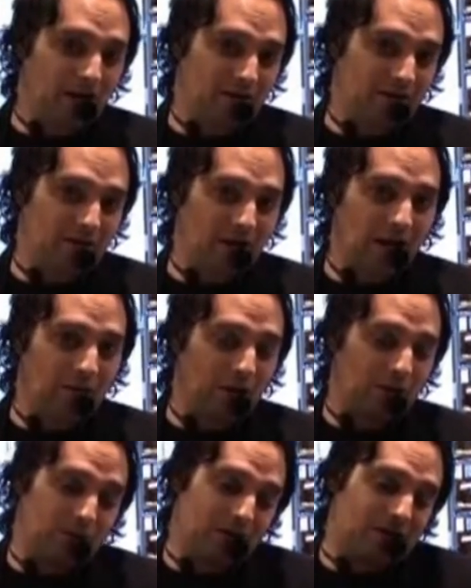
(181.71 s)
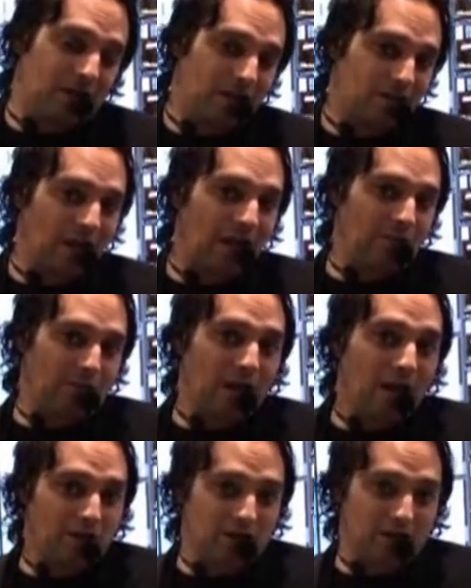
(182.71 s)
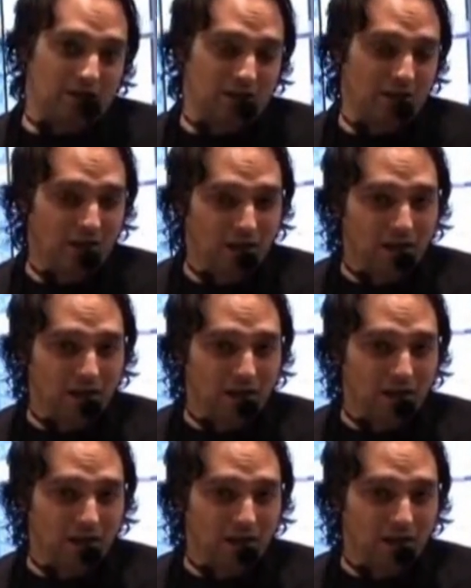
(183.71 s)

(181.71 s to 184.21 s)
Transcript: kits, both with sticks and brushes,